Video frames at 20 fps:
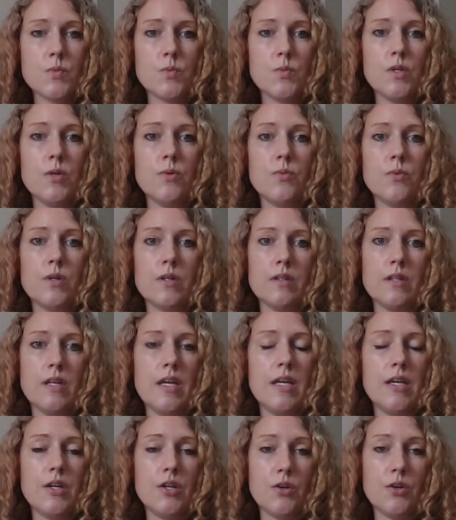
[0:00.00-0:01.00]
we
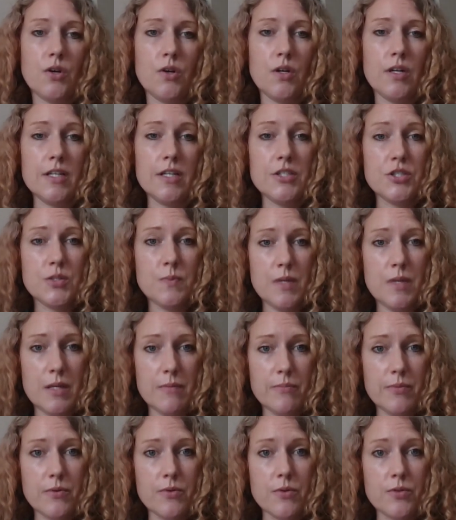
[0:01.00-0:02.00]
really encourage
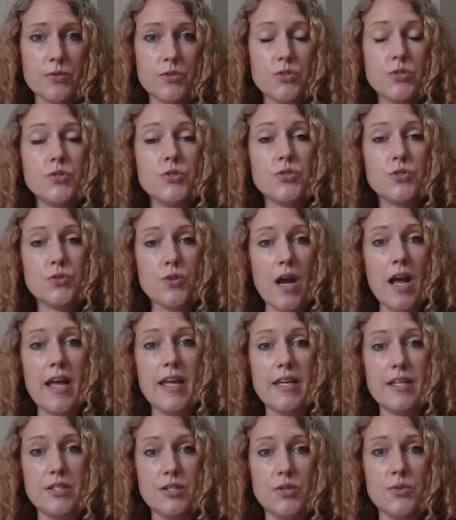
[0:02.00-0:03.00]
people to try
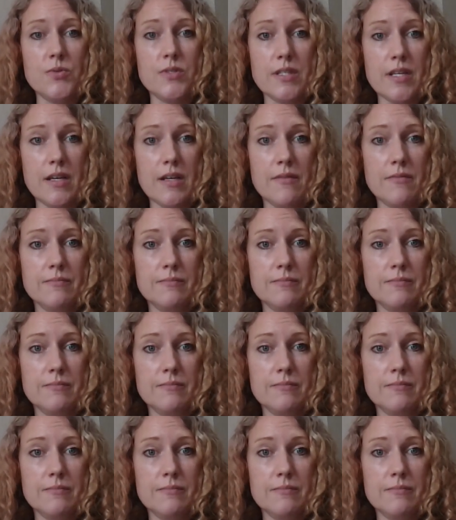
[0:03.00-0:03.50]
and use it.